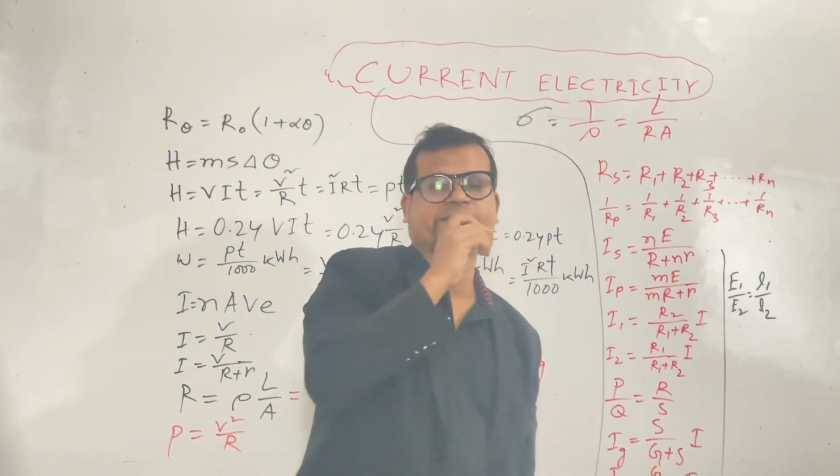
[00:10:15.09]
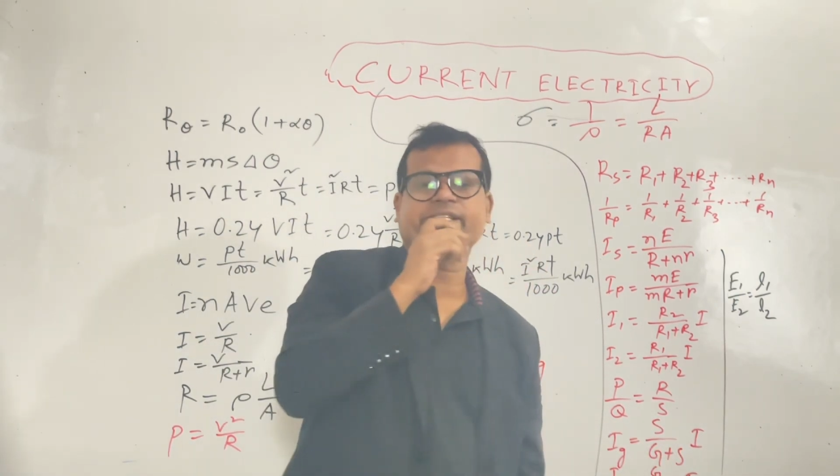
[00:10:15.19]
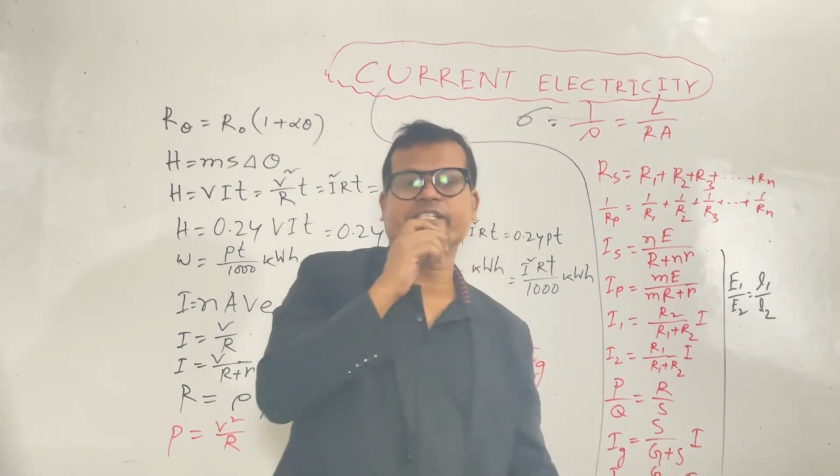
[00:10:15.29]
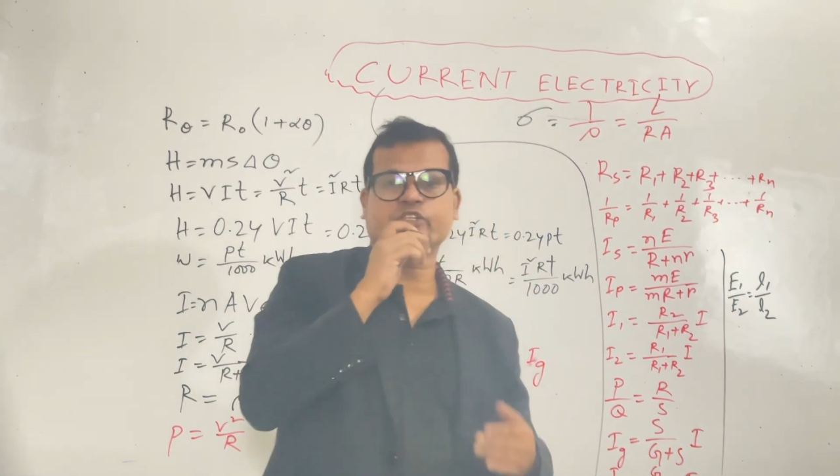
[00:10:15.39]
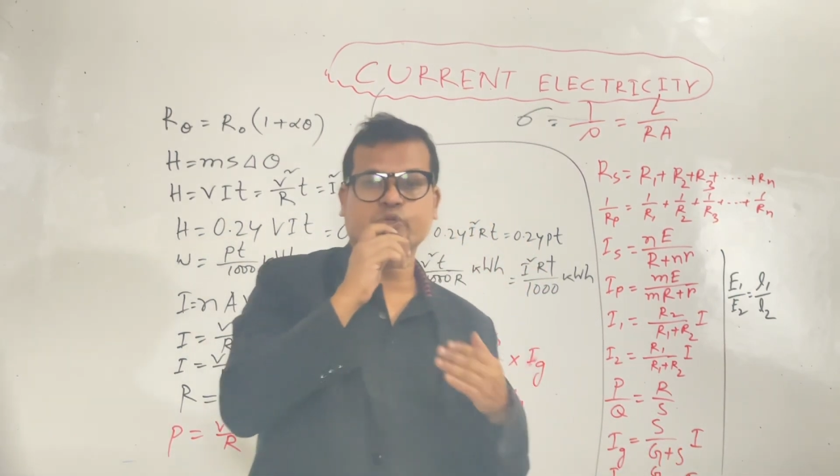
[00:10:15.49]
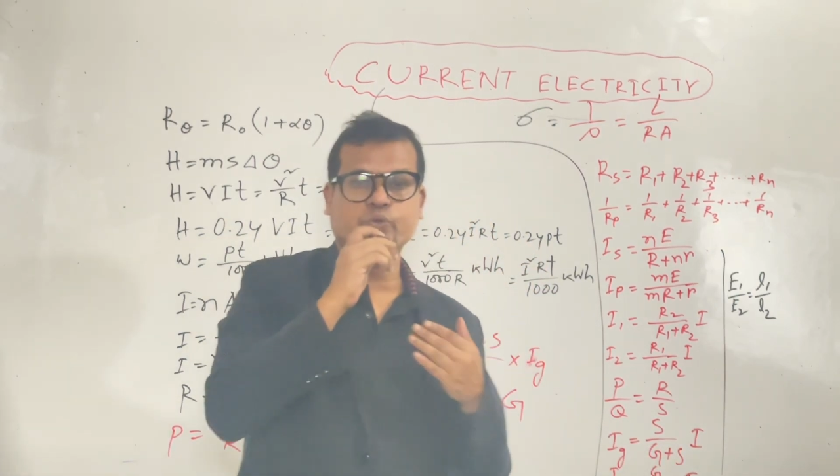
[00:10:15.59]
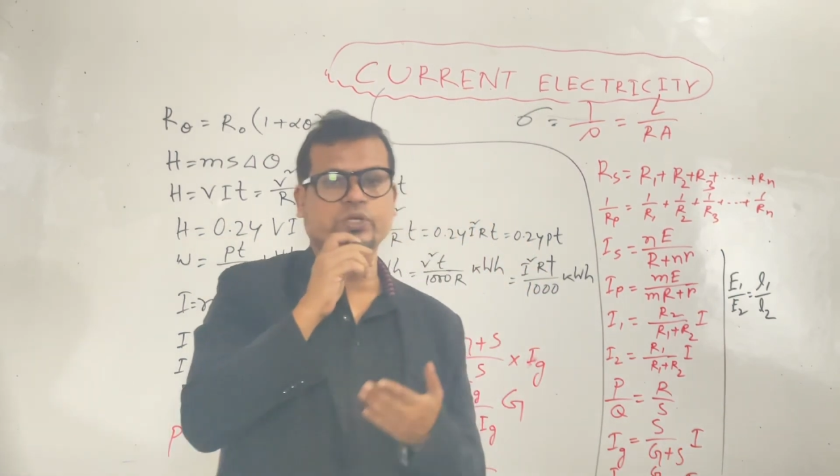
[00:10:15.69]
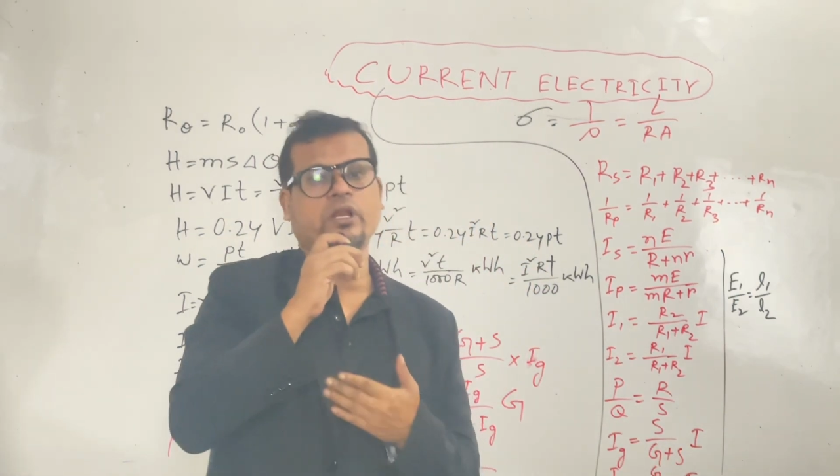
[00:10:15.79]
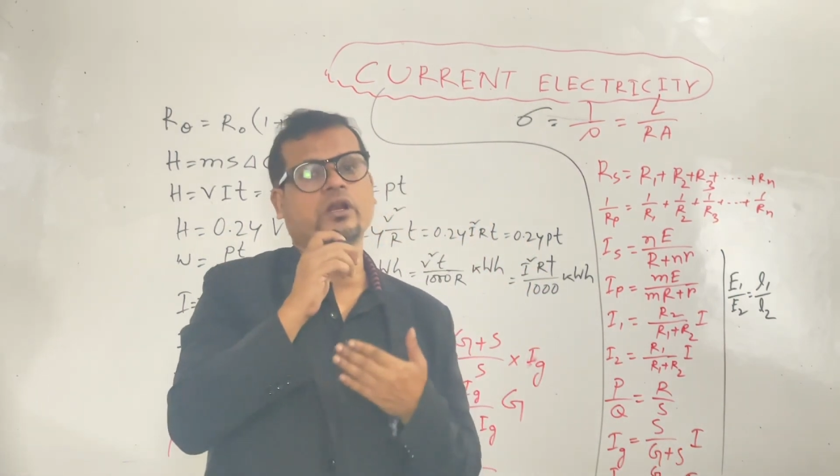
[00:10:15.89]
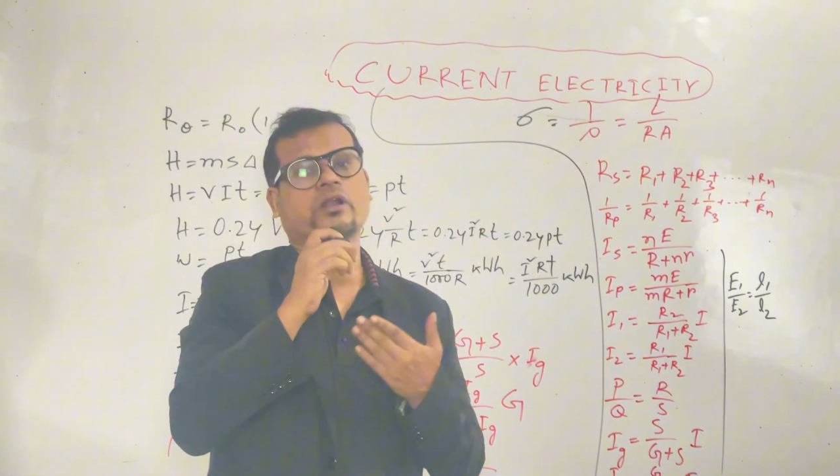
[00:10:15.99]
This is the
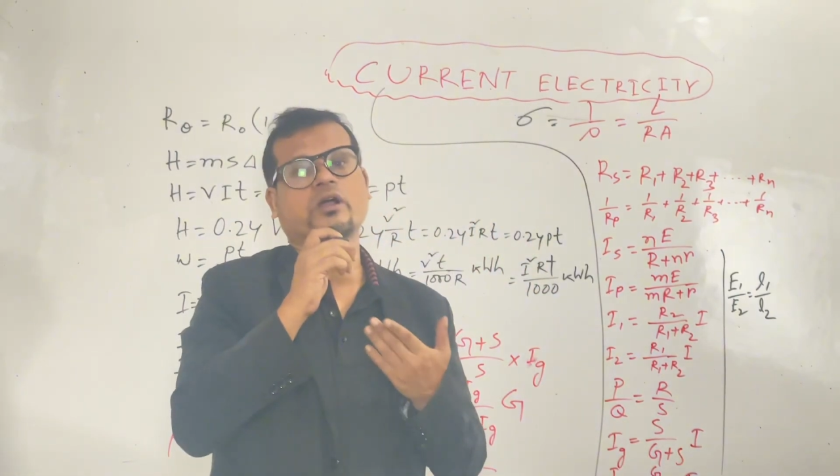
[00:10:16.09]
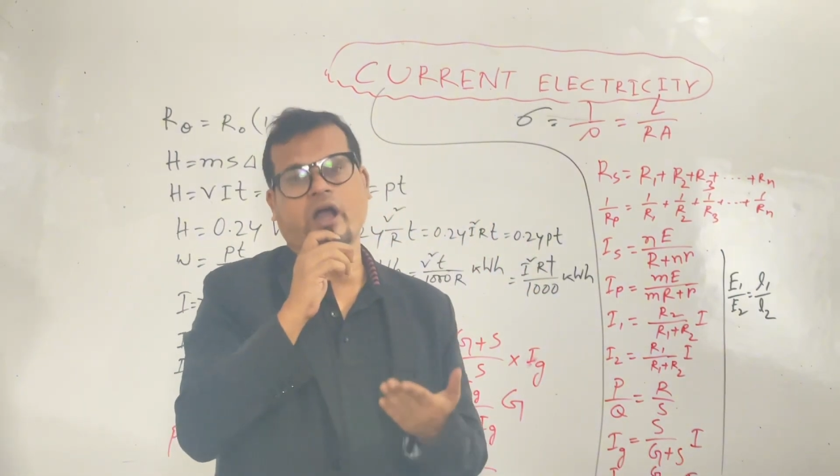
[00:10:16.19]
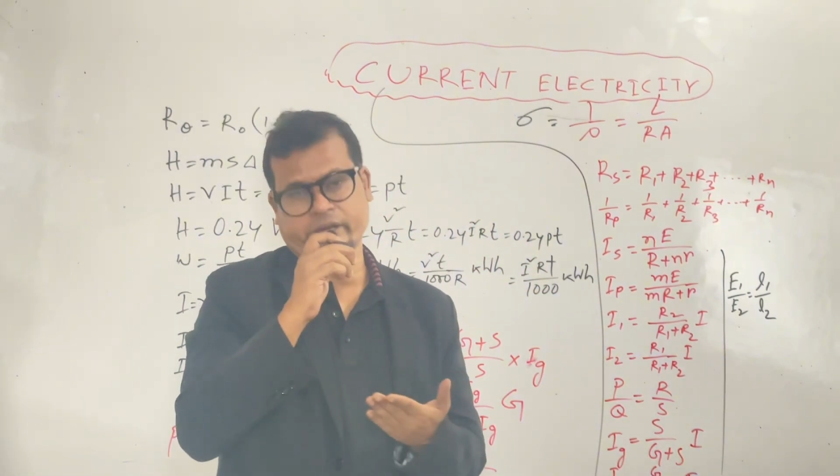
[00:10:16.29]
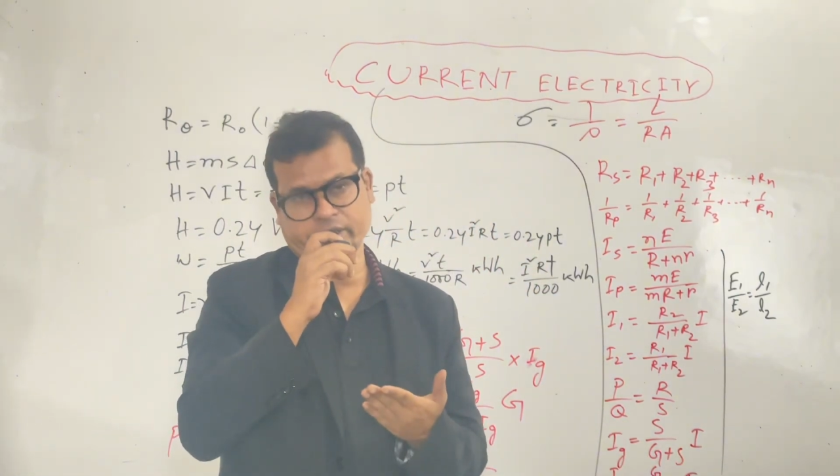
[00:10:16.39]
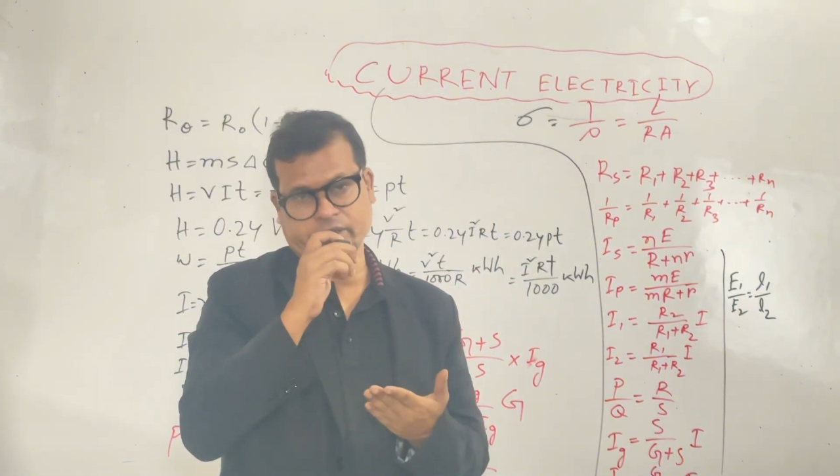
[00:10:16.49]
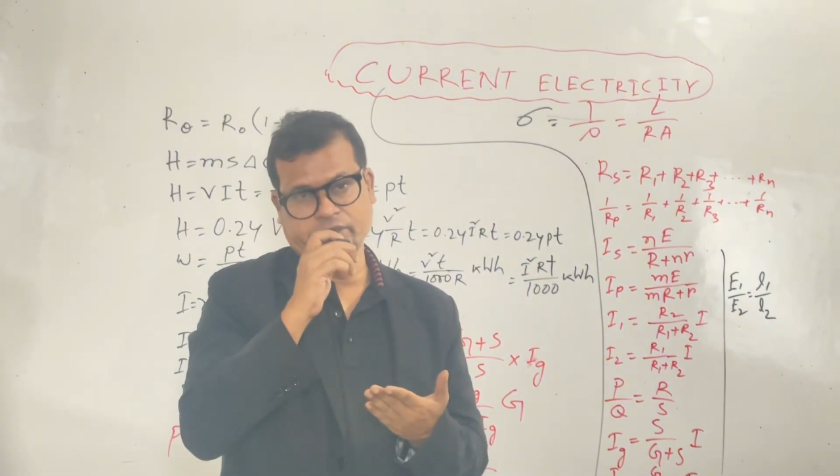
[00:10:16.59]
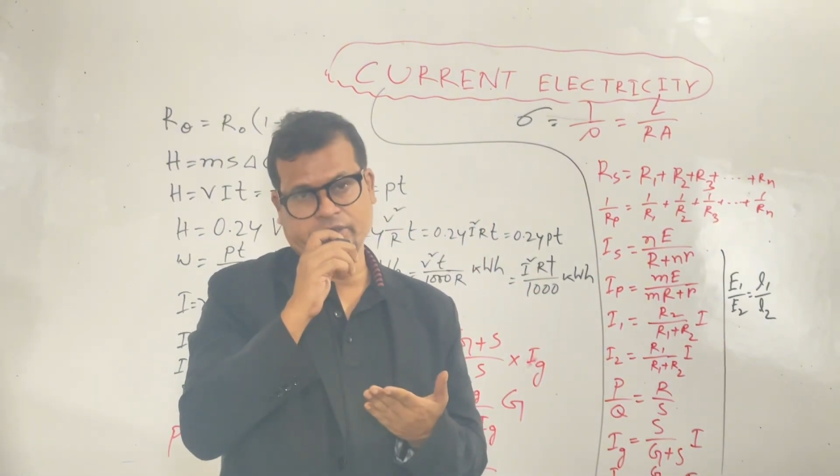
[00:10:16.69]
total current.